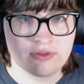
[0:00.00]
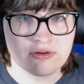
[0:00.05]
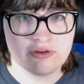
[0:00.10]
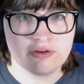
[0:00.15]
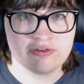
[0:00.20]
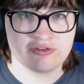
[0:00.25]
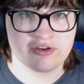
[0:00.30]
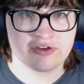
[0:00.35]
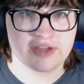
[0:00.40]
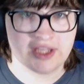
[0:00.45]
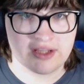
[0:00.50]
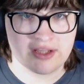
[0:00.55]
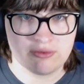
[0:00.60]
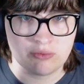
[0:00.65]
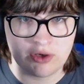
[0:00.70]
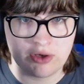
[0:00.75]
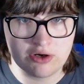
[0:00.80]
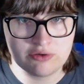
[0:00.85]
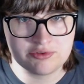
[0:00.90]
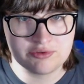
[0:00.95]
So that
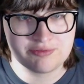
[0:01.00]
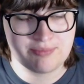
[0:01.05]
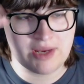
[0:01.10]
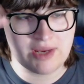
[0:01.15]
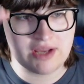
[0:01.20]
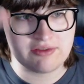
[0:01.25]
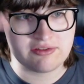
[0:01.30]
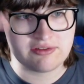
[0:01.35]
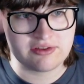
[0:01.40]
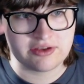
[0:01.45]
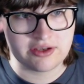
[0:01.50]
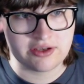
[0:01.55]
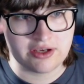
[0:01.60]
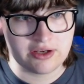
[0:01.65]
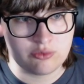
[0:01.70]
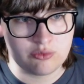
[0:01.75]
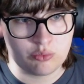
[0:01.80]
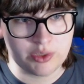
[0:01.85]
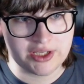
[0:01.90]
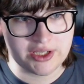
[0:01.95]
where it was bouncing
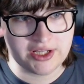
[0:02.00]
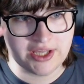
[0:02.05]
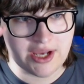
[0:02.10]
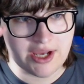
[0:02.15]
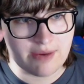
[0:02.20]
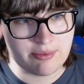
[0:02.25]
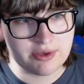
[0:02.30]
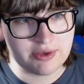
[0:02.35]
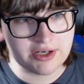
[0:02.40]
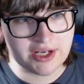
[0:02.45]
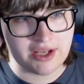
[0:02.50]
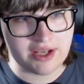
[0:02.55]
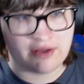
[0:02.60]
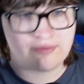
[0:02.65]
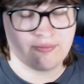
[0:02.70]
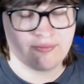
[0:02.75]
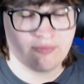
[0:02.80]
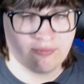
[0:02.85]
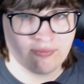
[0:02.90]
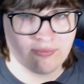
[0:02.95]
and wiggling up and down
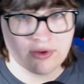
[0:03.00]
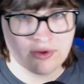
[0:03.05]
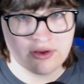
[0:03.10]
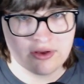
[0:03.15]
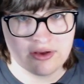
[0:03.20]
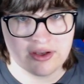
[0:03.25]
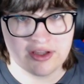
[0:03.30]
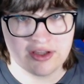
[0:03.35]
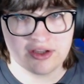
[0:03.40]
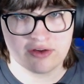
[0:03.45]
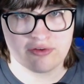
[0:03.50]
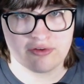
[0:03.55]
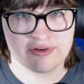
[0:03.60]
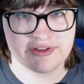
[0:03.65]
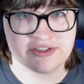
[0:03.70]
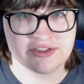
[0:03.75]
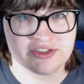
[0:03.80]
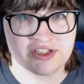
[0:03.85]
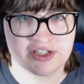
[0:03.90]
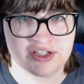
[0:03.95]
in the green
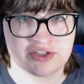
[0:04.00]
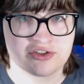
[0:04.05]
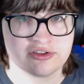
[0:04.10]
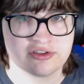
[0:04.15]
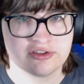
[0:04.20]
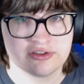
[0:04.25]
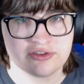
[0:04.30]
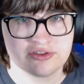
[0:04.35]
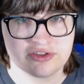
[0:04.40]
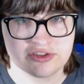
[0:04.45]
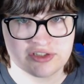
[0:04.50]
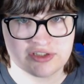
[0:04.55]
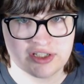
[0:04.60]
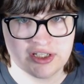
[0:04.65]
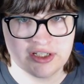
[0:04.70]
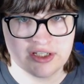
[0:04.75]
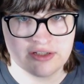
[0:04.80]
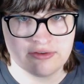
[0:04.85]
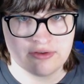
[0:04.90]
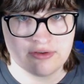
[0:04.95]
section just
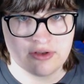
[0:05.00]
here,